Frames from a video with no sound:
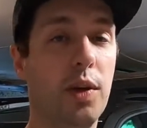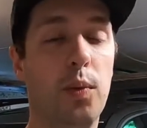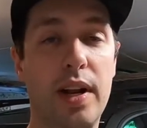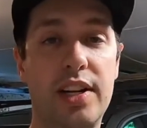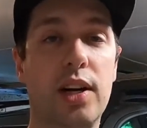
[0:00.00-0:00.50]
the
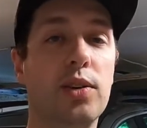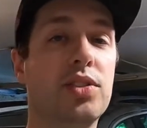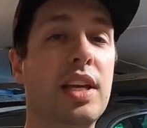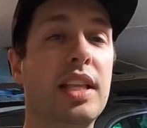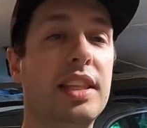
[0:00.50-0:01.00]

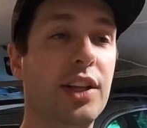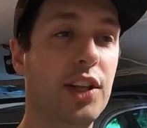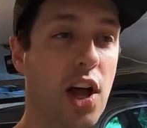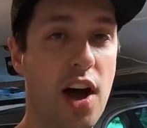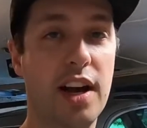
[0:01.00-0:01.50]
windows, the
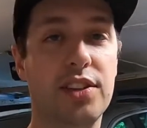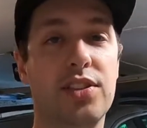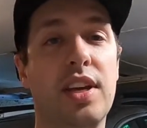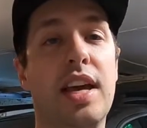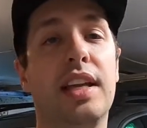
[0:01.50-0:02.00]
locks,